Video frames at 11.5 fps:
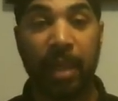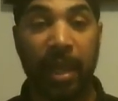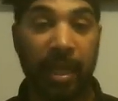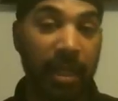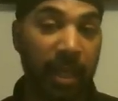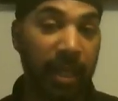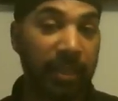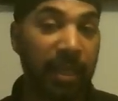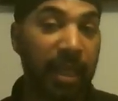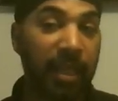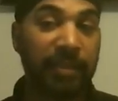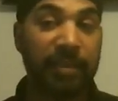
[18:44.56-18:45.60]
And
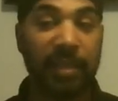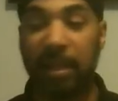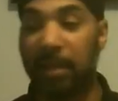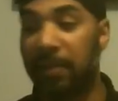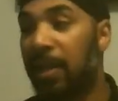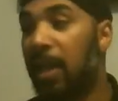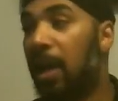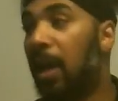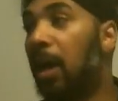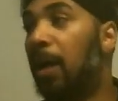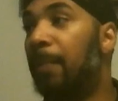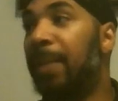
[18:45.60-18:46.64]
instead of
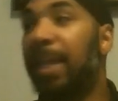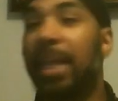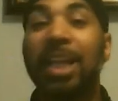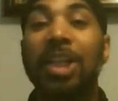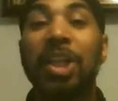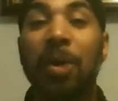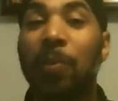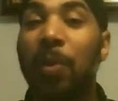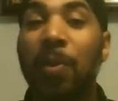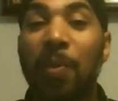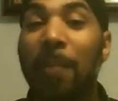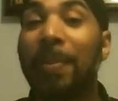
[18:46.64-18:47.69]
we
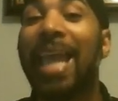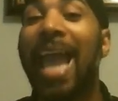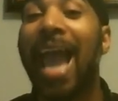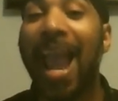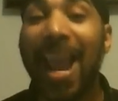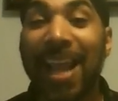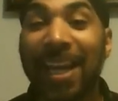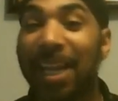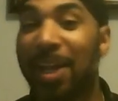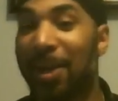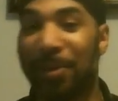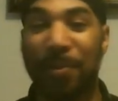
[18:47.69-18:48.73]
will be
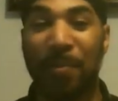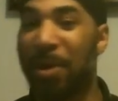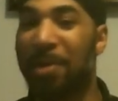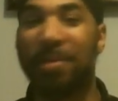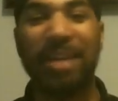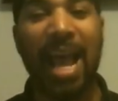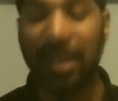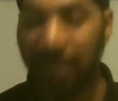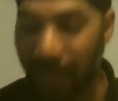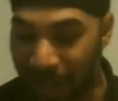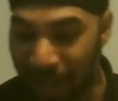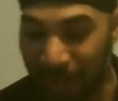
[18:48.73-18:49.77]
hated of the world, not
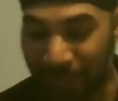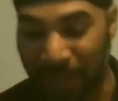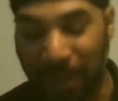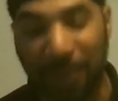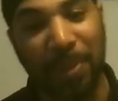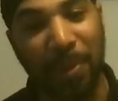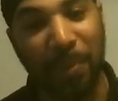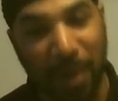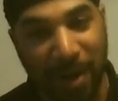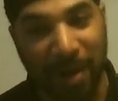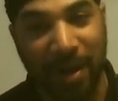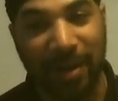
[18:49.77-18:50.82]
loved of the
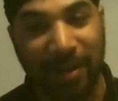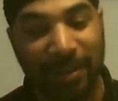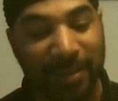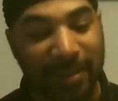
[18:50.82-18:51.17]
world.